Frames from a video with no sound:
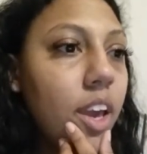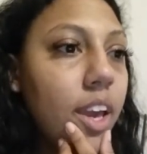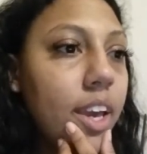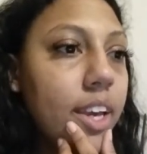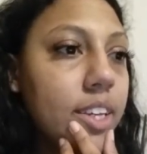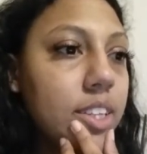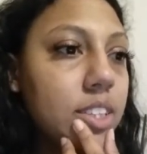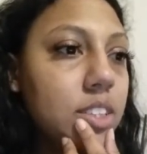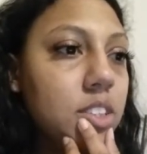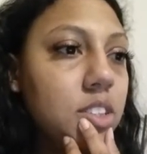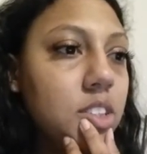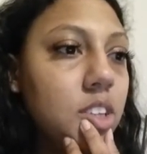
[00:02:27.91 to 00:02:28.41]

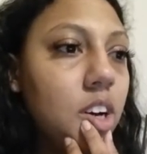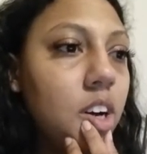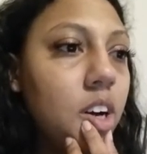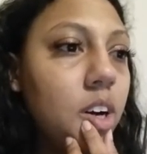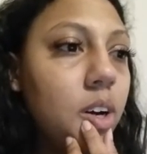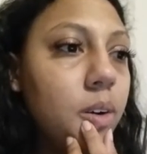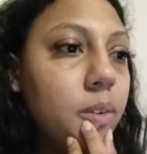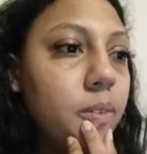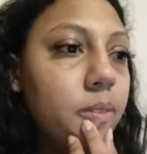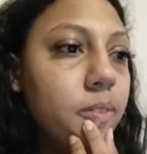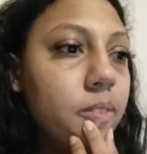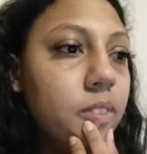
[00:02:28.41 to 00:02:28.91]
And
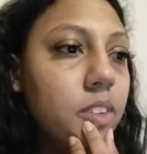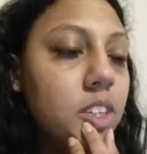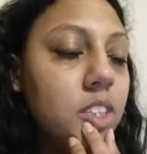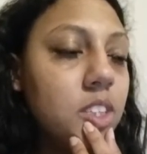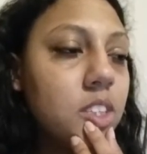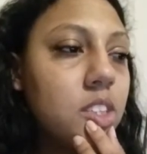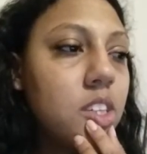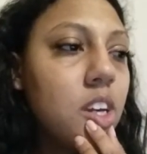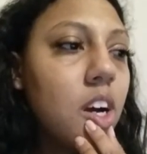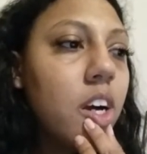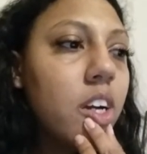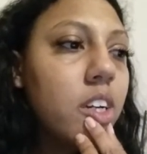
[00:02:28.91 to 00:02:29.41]
um,
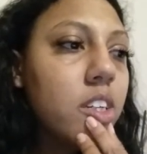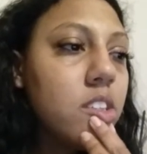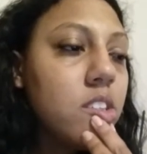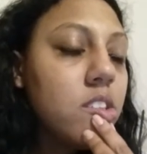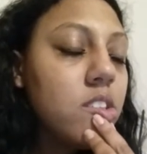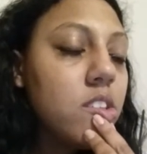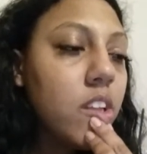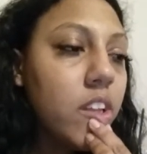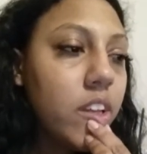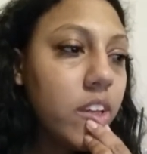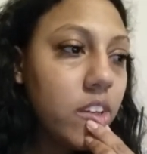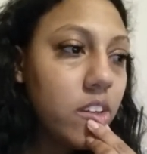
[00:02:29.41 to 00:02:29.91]
it's
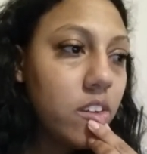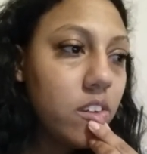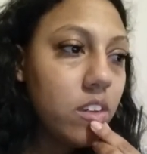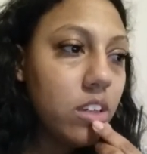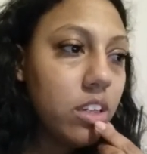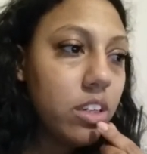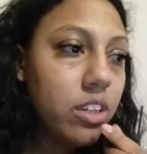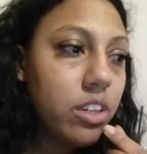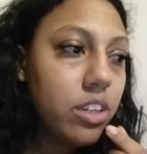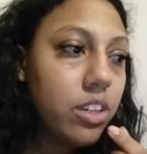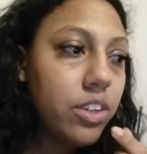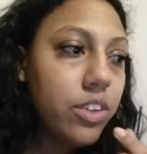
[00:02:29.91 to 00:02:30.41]
gotten like
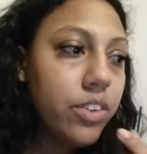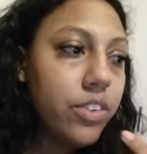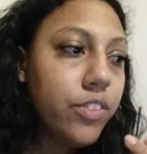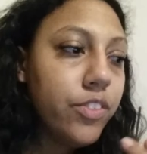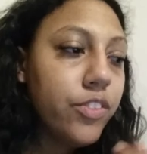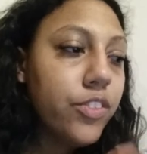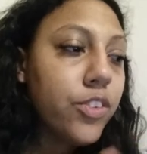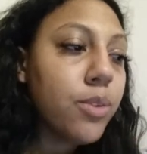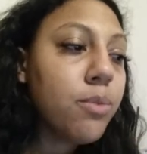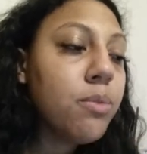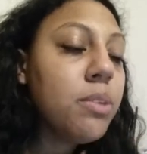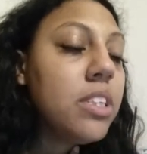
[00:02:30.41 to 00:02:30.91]

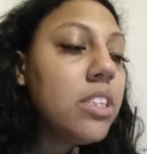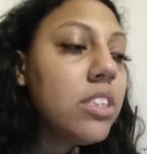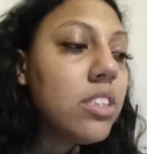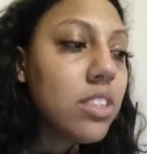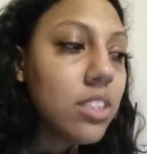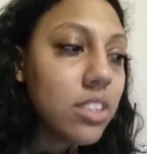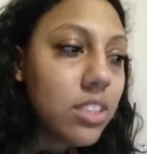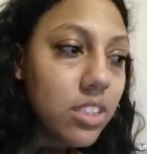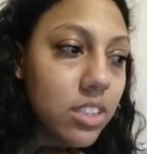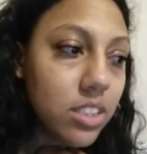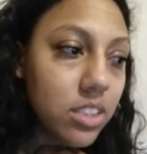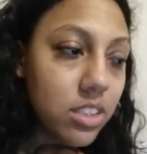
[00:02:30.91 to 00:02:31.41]
for me
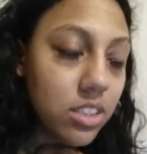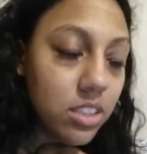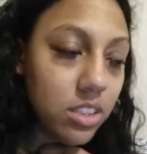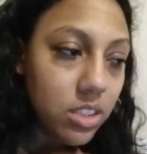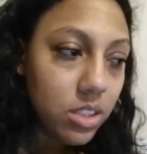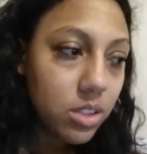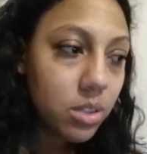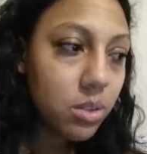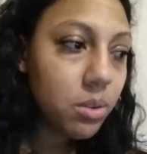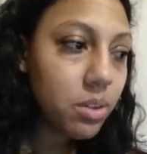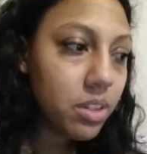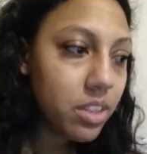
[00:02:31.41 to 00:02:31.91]
to
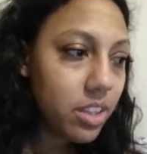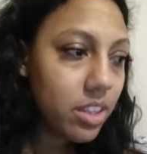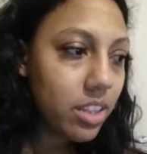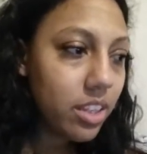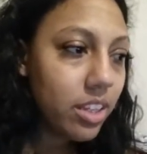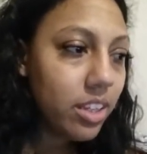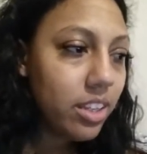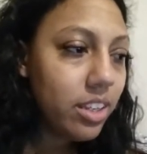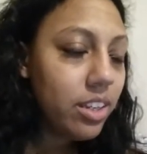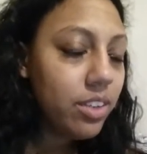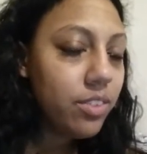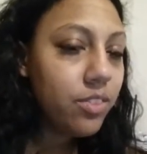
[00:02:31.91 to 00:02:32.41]
deal with
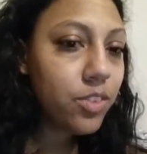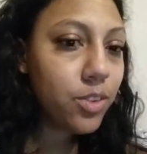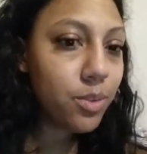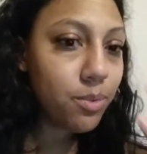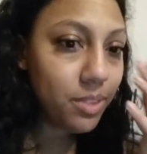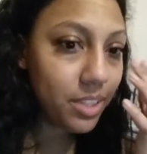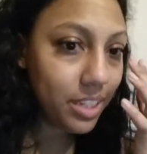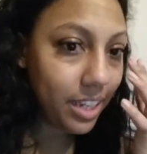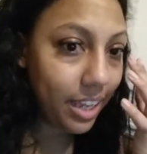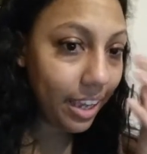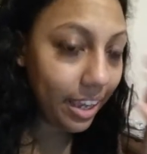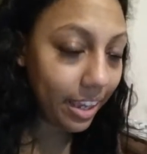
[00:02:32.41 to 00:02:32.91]
it and for
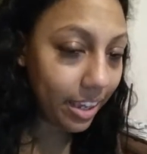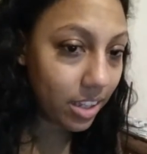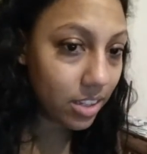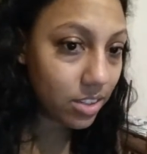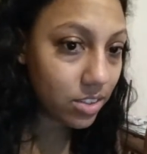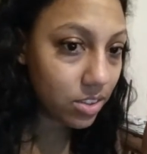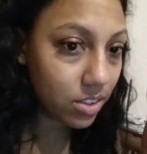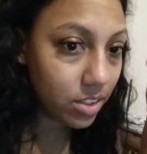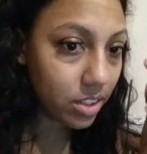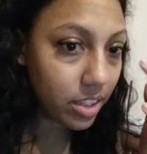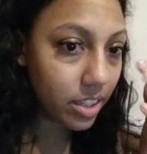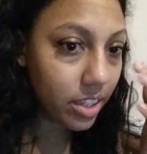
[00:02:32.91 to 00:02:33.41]
me to
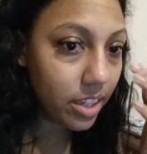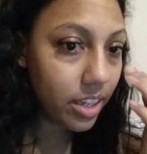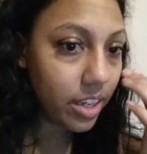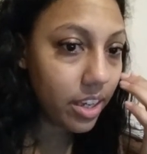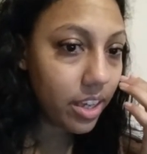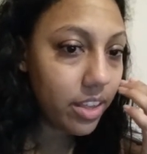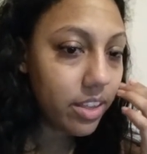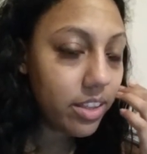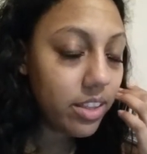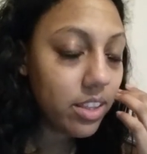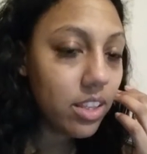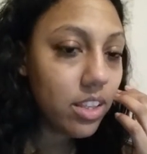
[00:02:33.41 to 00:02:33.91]
handle
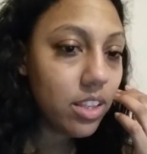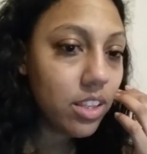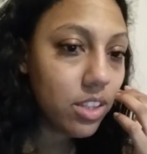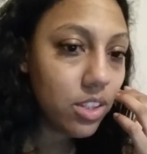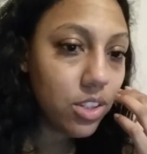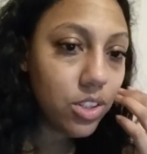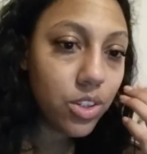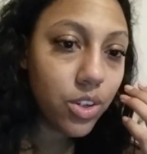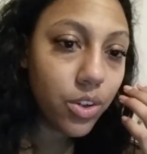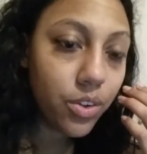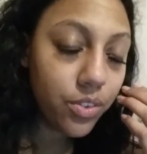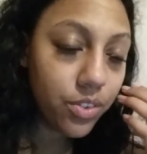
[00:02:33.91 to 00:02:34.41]
it and
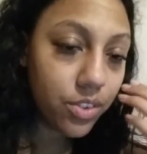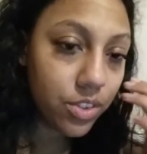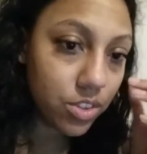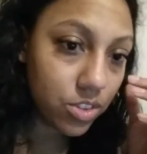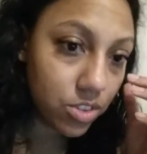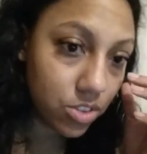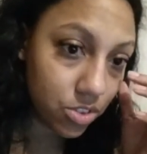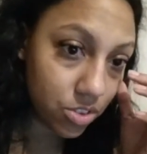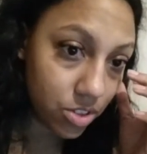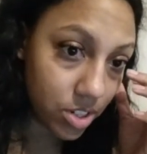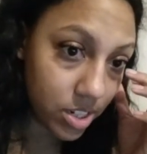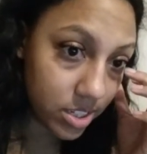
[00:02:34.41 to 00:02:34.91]
you know the
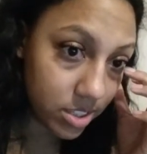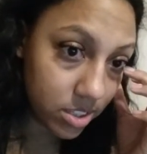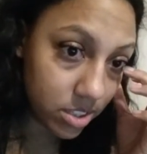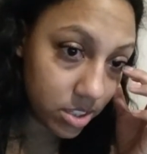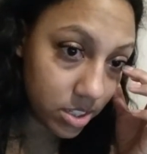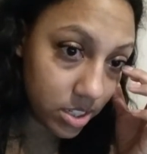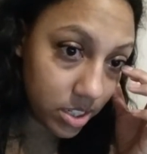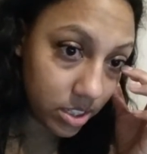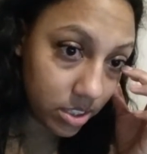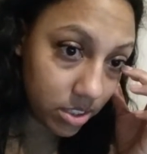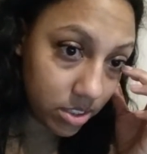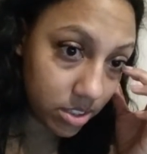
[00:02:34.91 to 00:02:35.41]
stress
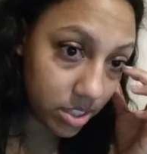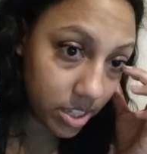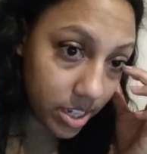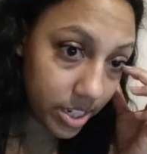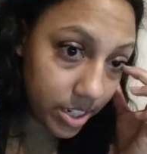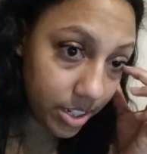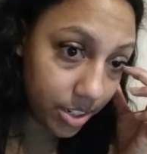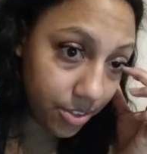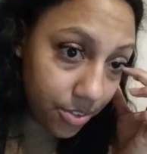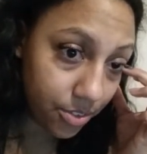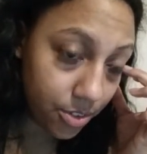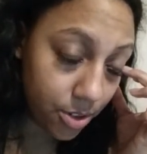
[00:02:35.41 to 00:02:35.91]
and
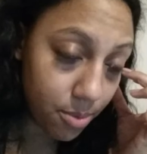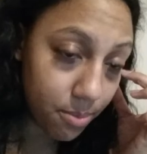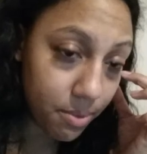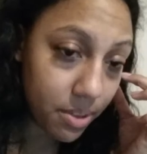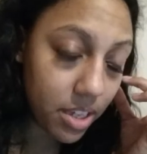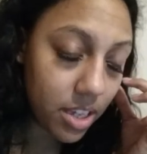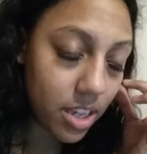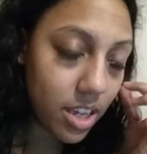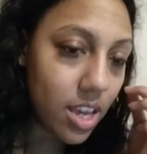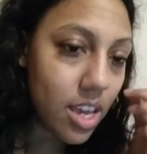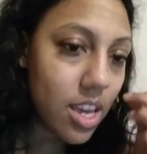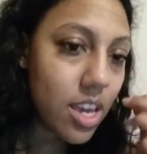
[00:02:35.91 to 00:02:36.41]
anxiety from
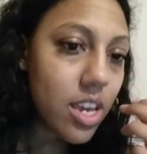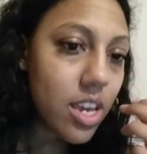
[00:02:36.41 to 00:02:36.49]
it